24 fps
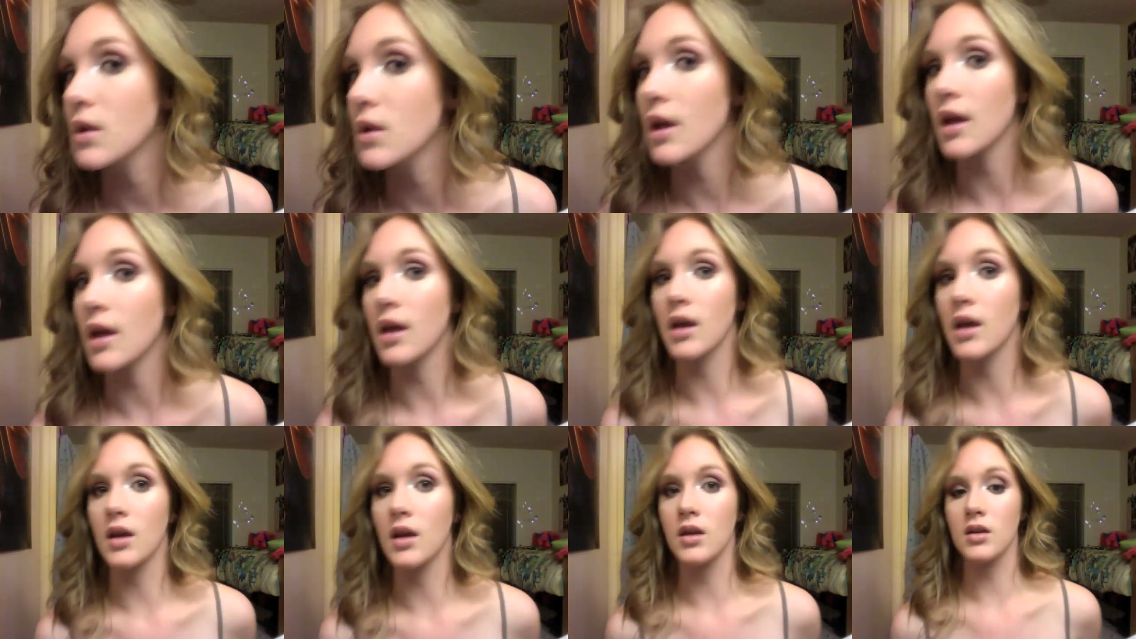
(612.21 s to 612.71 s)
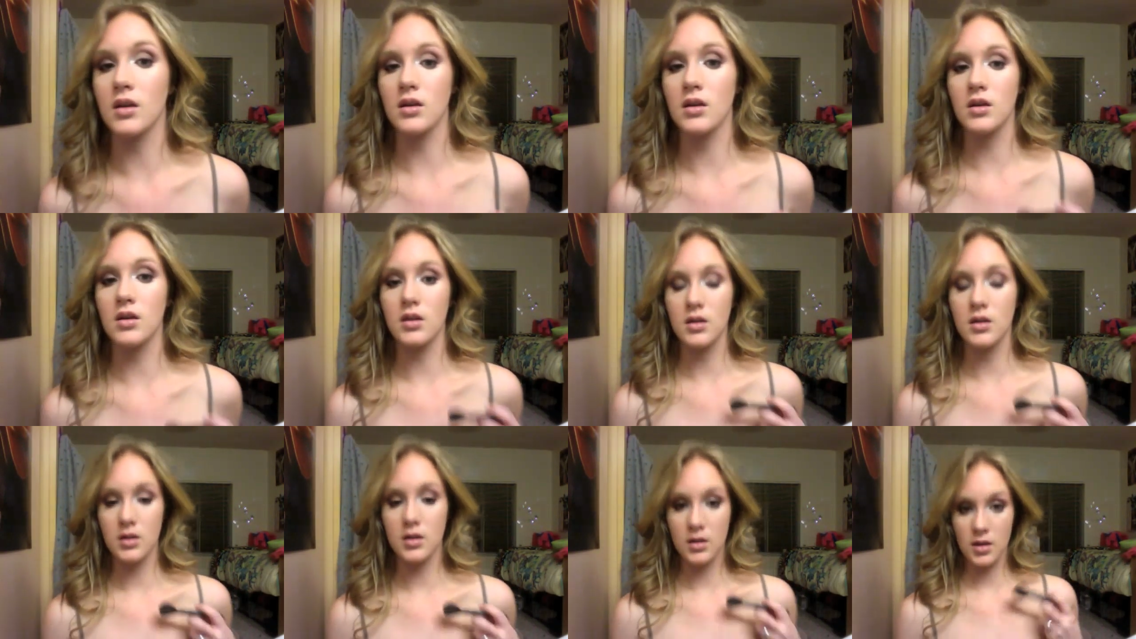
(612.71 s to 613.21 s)
And
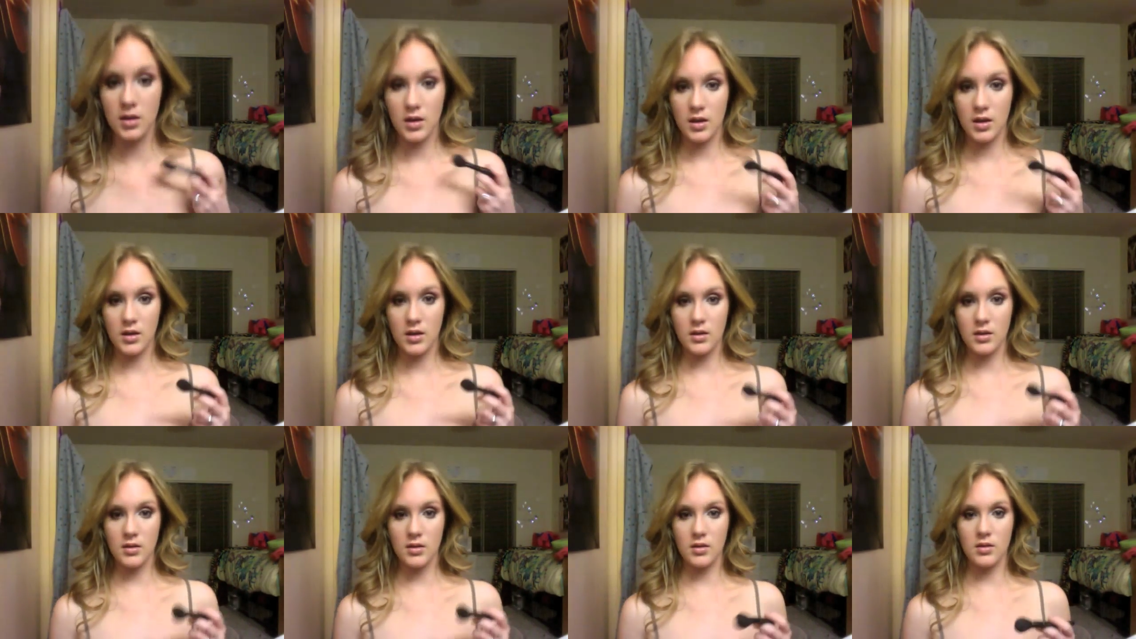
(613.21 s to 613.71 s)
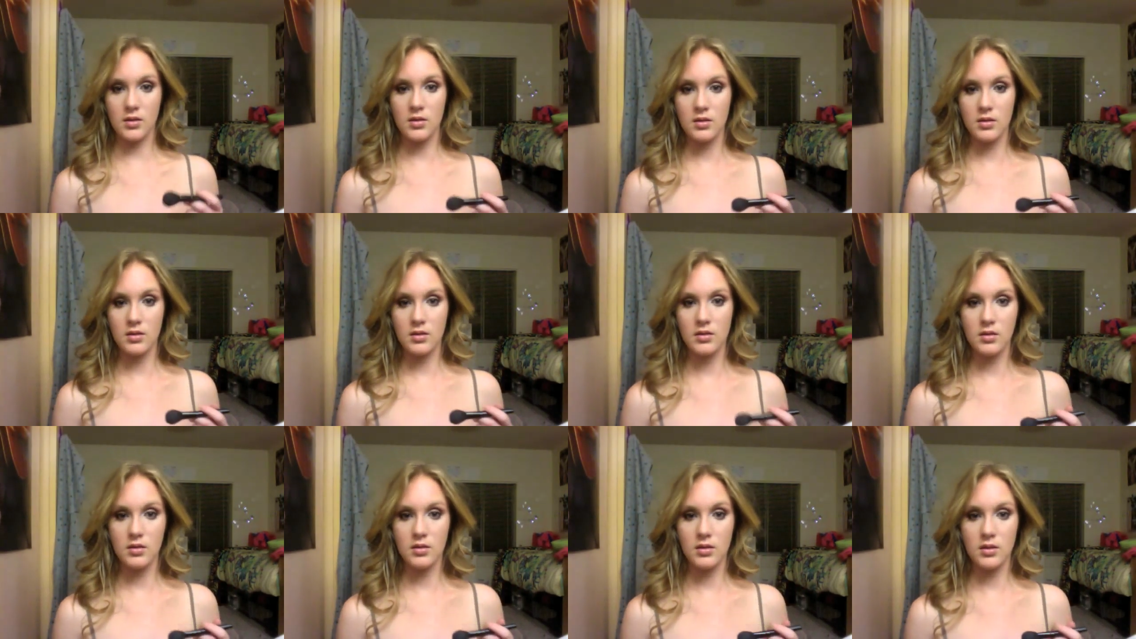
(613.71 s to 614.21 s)

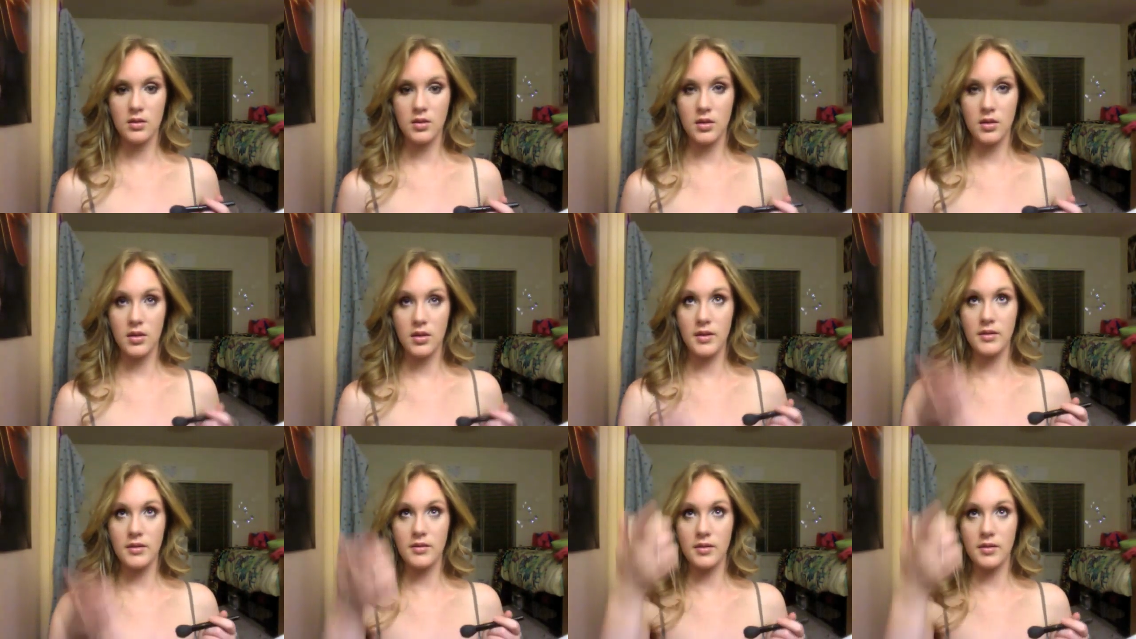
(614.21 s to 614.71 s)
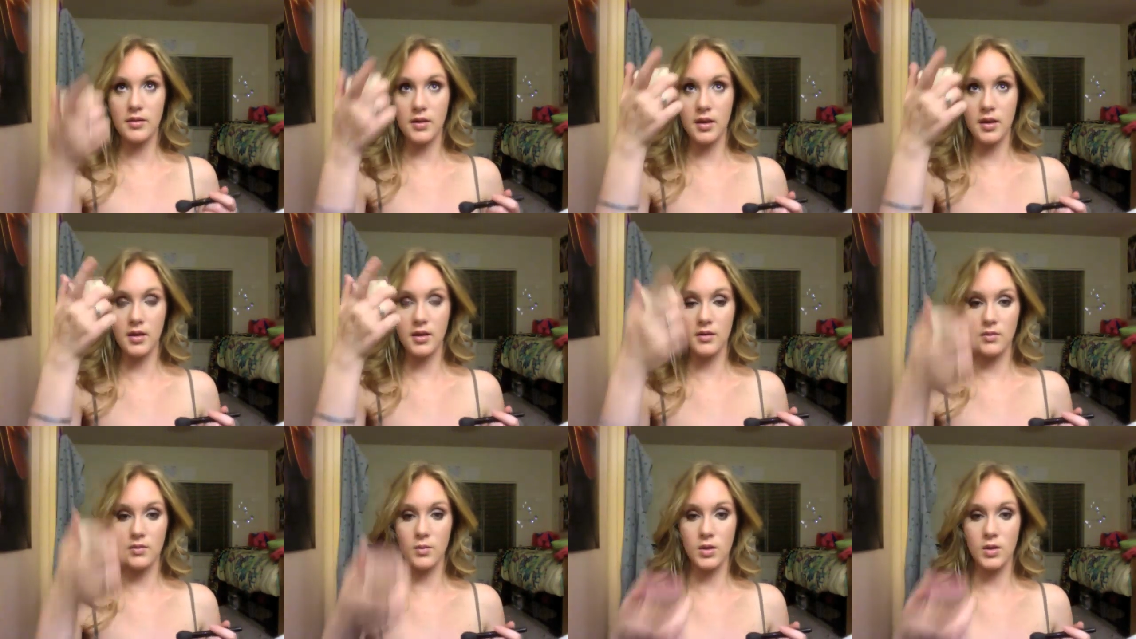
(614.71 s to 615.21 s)
this thing
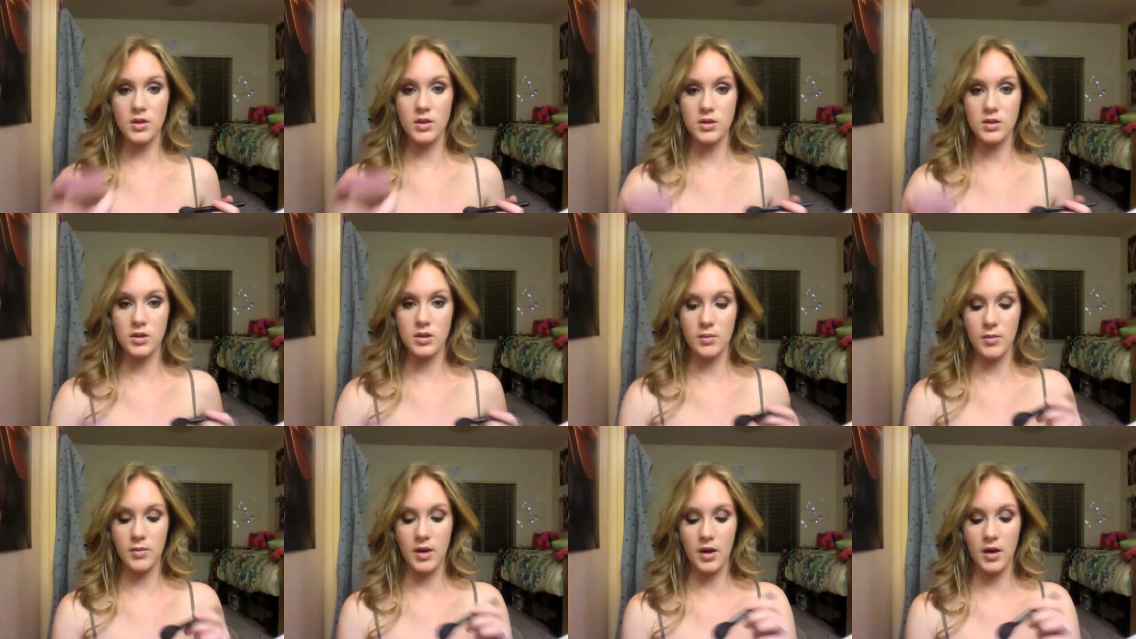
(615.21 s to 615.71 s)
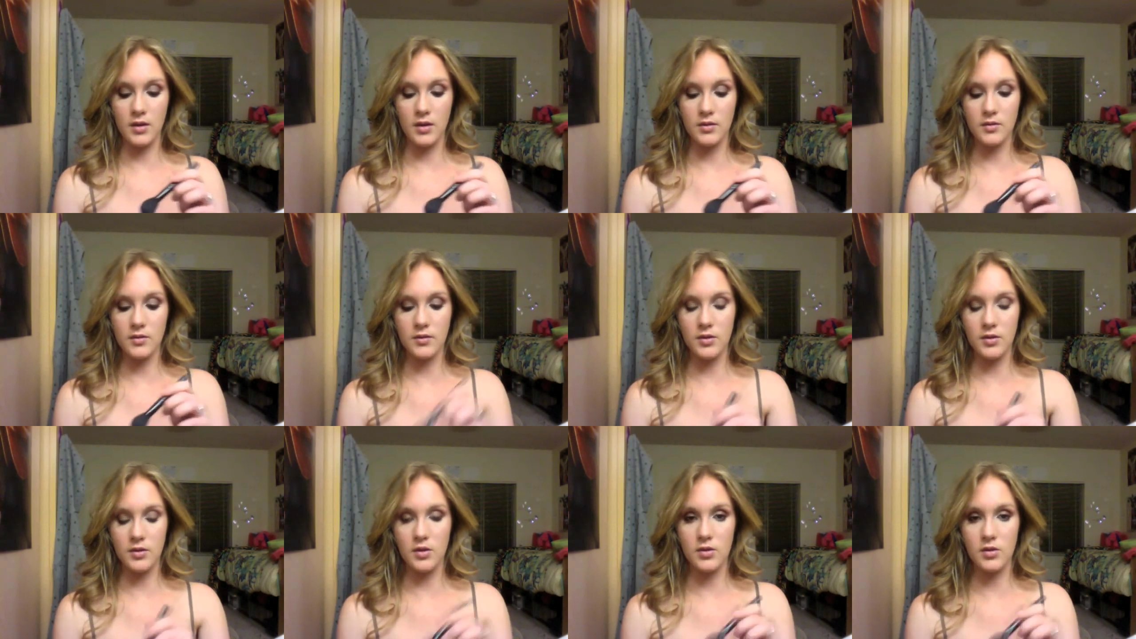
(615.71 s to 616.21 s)
is washing me out
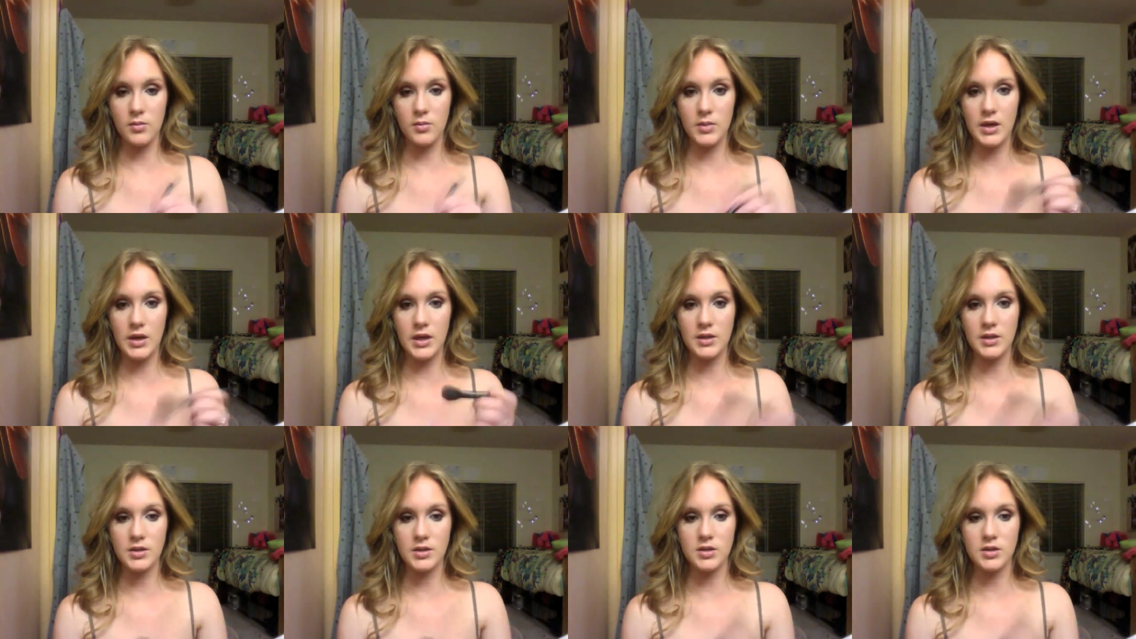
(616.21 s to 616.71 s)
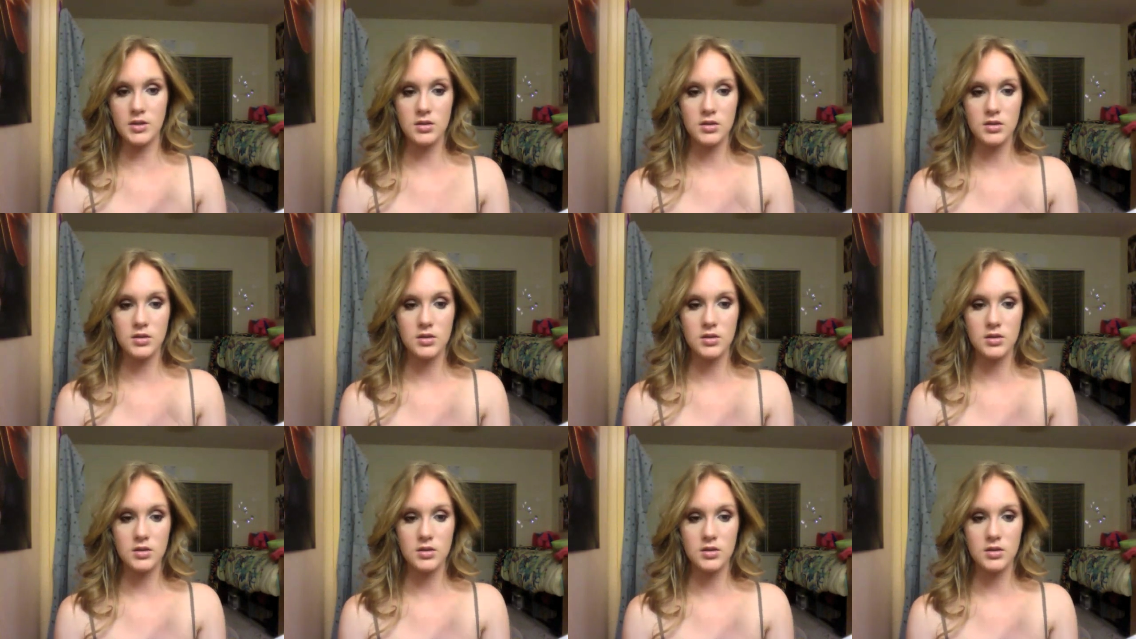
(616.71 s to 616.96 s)
so much.